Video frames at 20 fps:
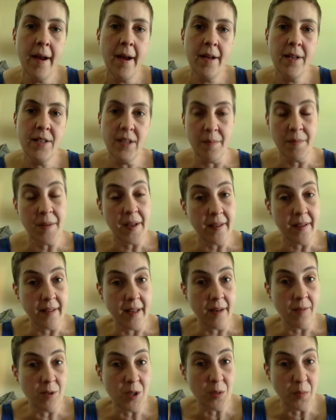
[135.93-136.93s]
something
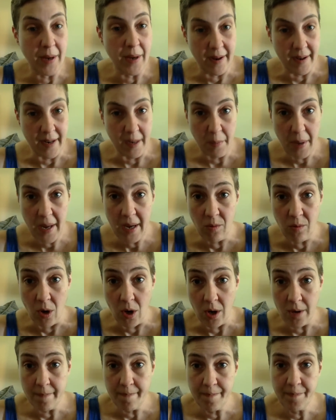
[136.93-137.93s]
that was behind a
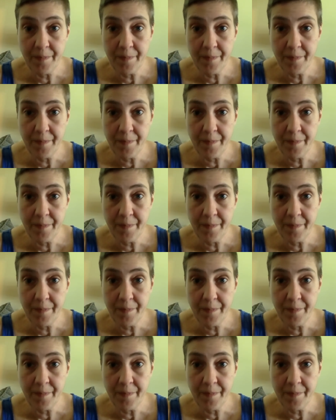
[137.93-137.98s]
paywall.